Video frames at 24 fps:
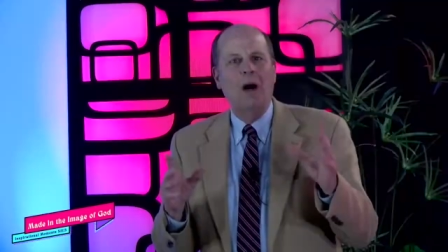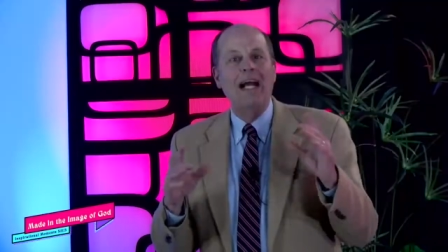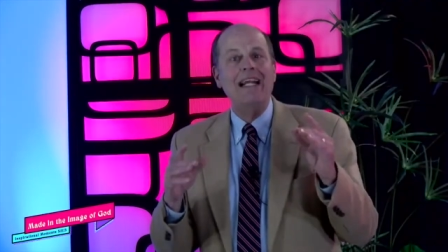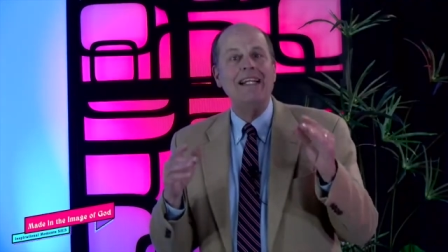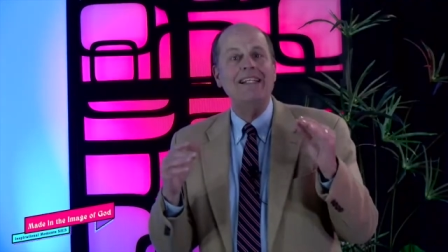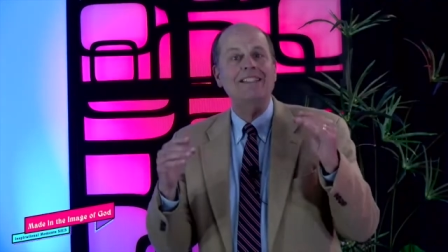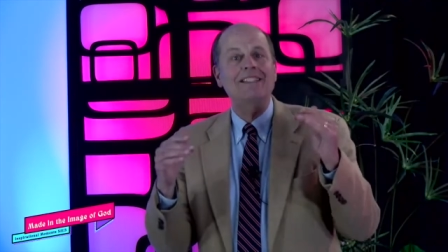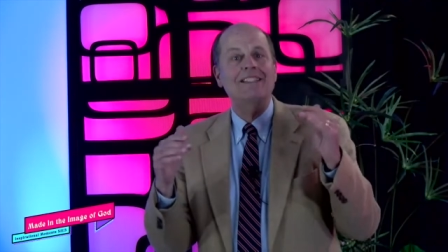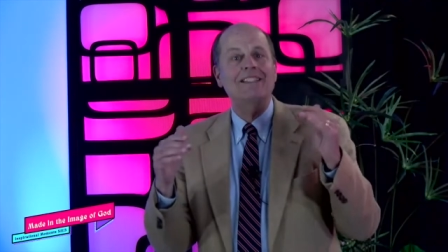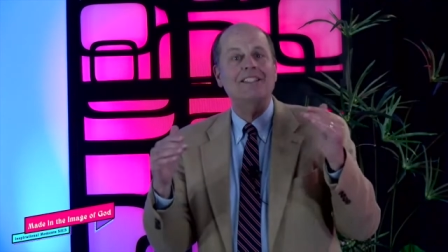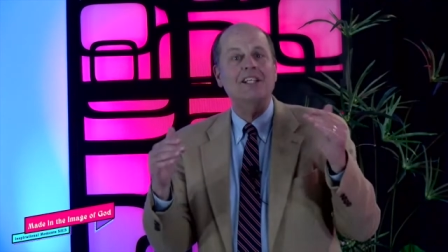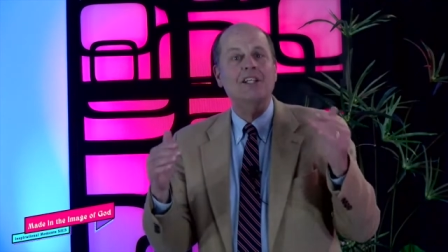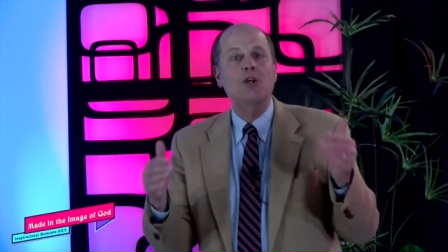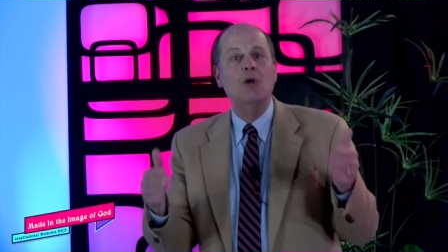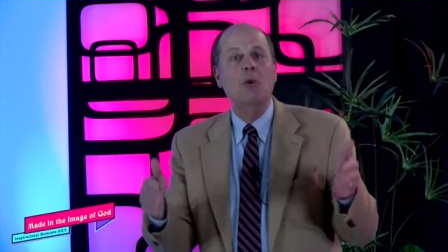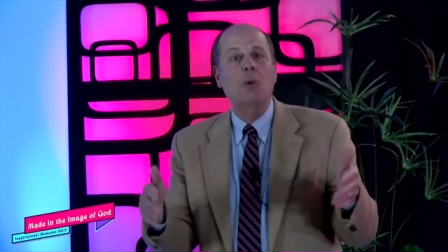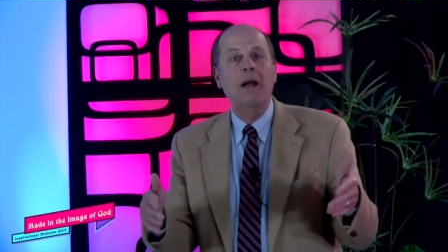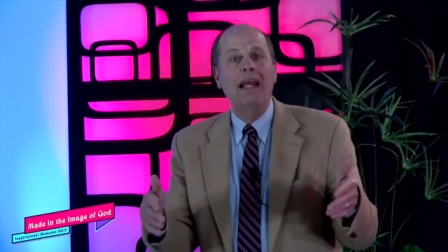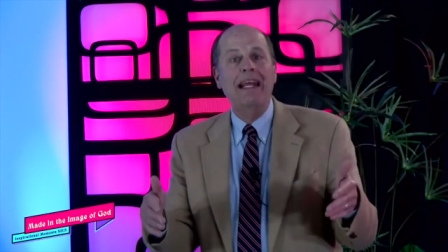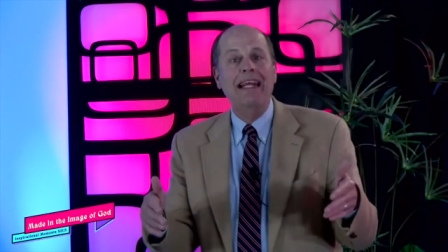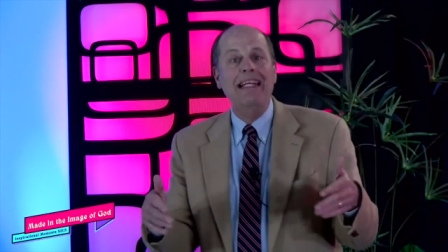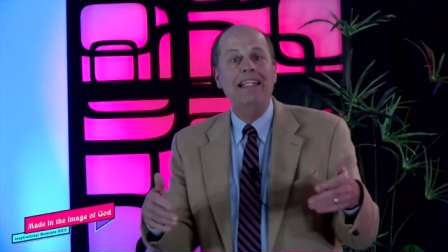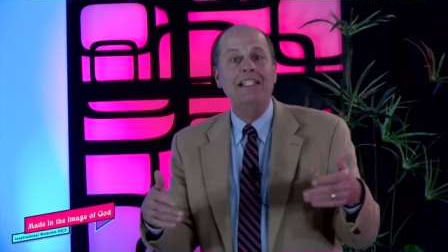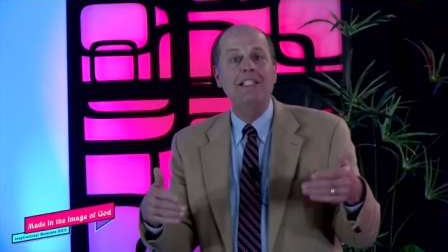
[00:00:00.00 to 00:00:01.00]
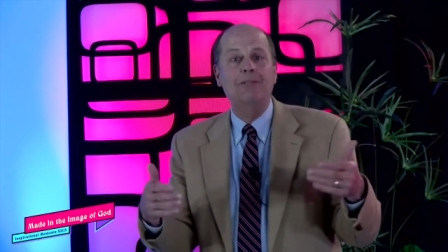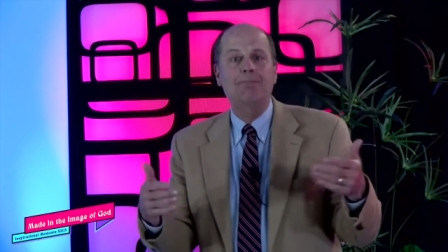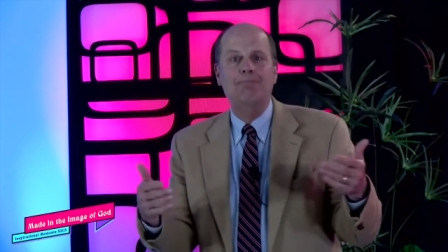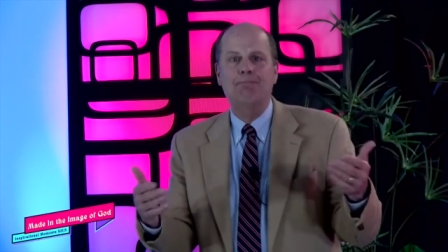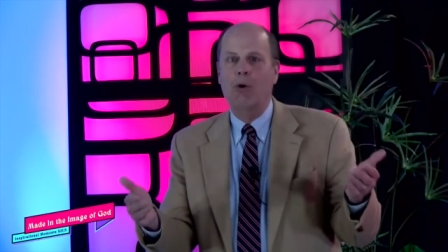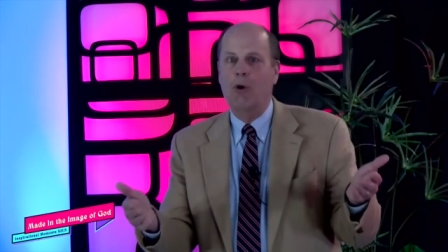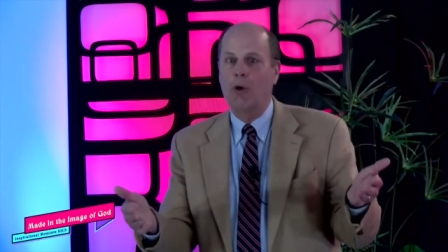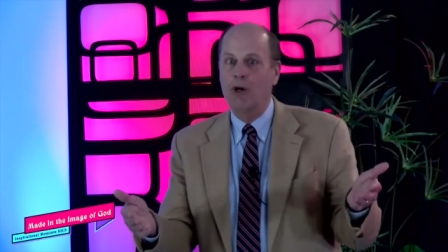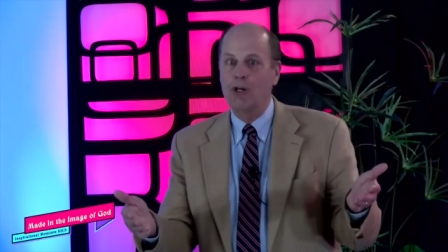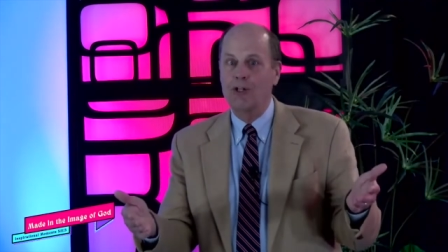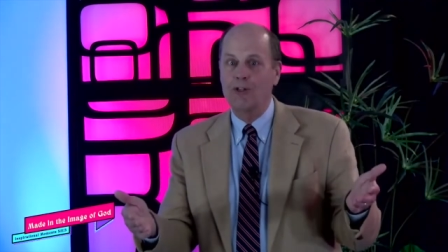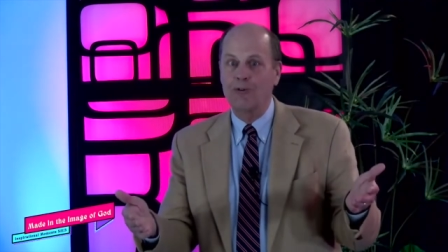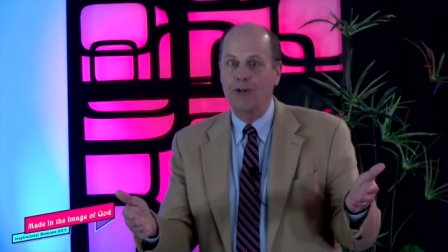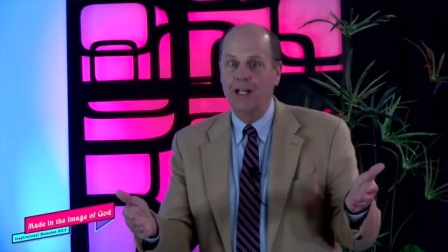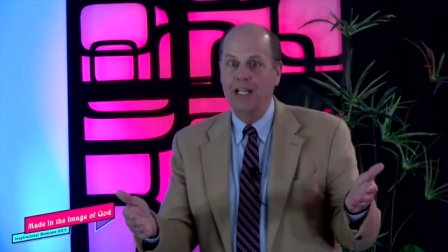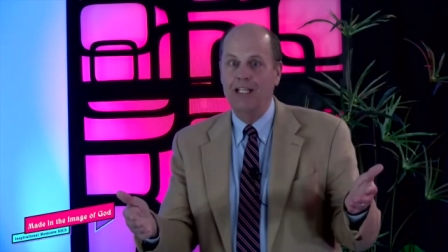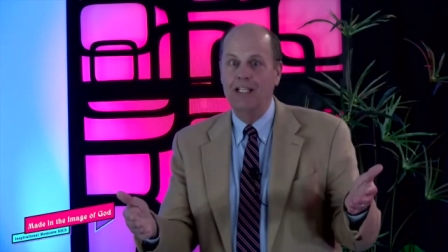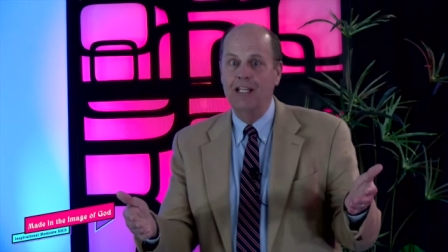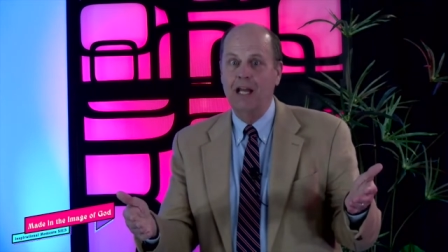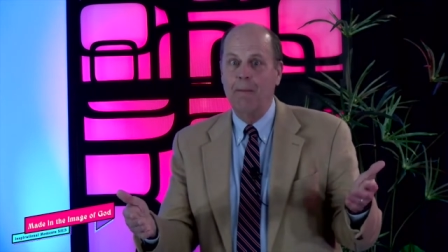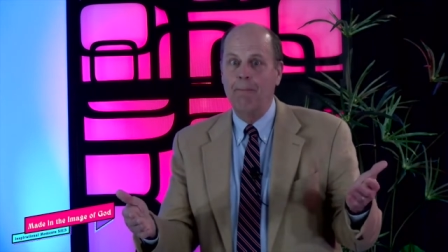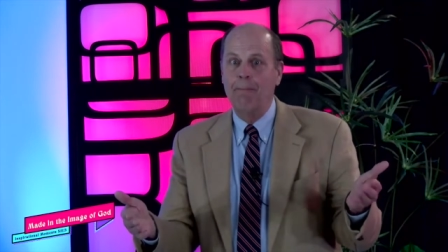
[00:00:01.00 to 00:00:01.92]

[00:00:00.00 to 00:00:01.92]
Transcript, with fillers: Why does the Queen's portrait